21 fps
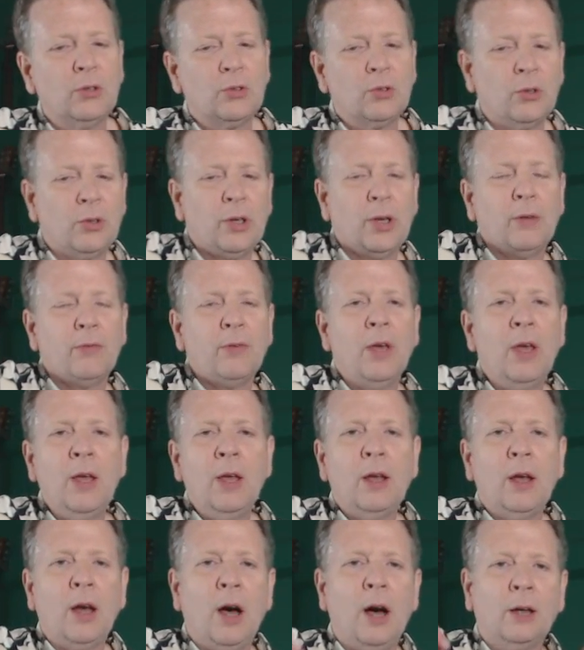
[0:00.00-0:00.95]
So you have
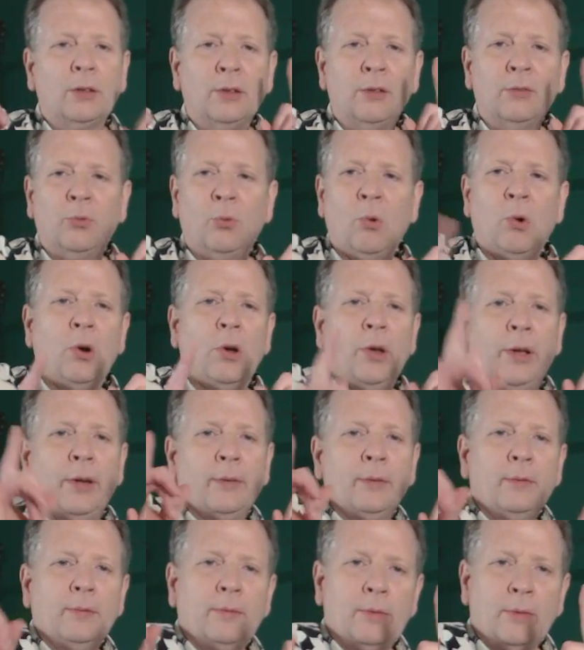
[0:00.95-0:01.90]
octave 1
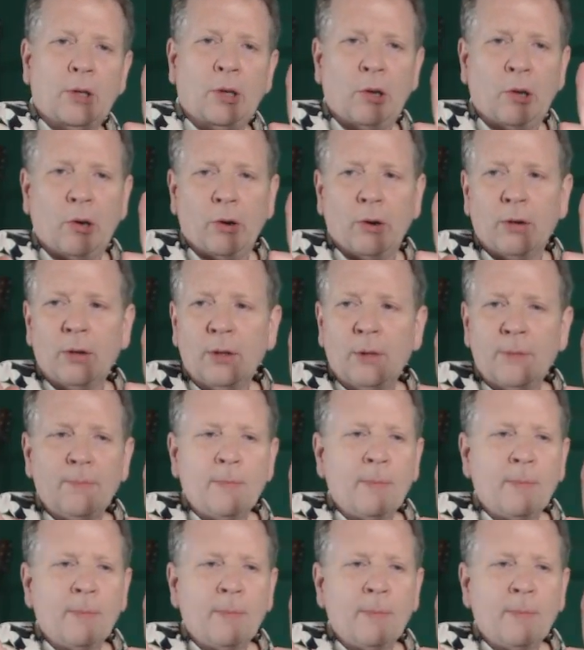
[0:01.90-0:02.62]
here,